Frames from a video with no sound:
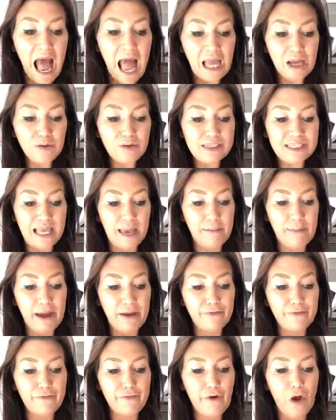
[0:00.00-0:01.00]
I always get
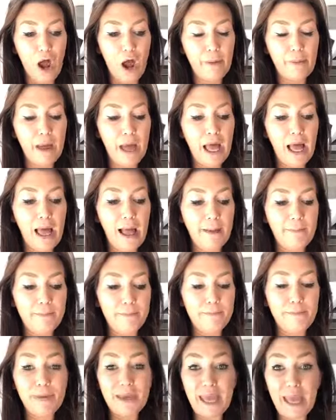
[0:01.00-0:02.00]
mine from
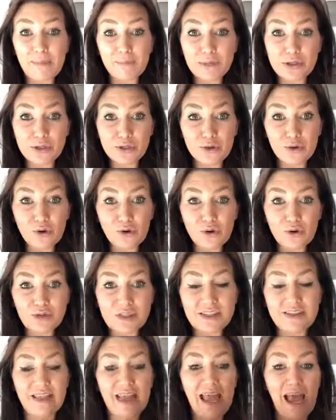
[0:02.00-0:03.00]
BM
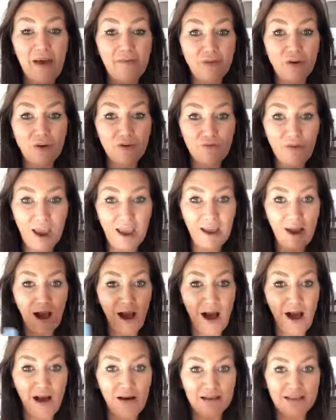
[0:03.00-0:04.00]
stores. They have a great
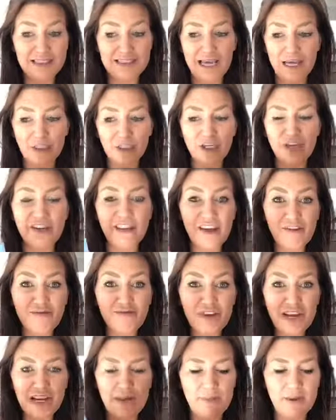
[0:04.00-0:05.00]
art section. They're
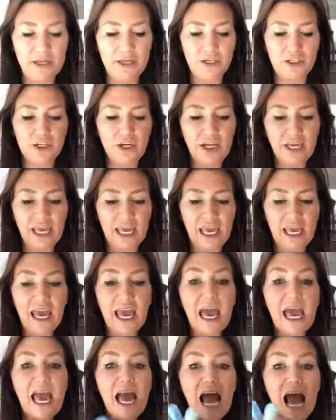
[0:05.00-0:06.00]
really big and chunky.